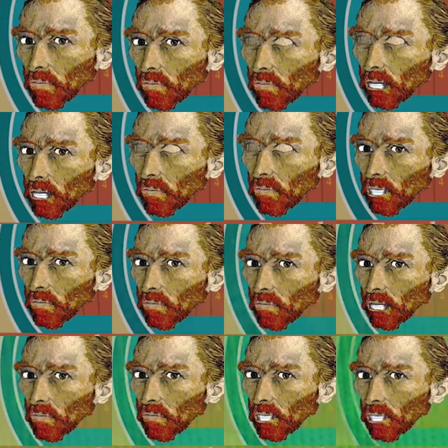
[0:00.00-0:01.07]
Now that you've
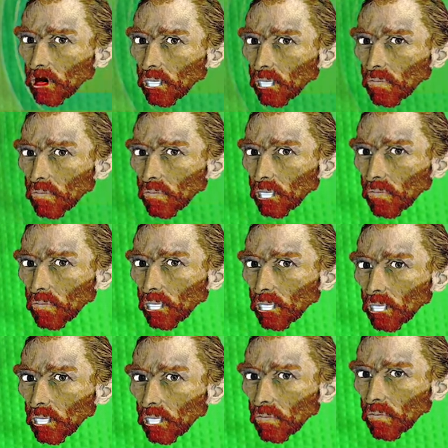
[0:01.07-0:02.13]
chosen some artwork
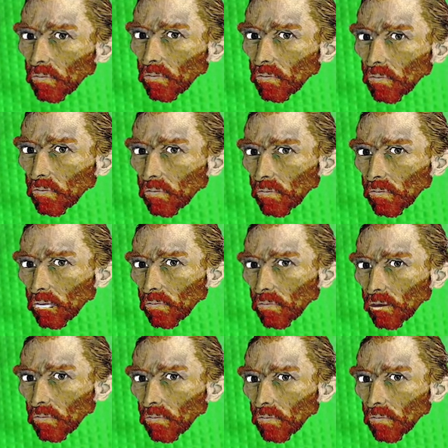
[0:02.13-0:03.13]
by an artist to study,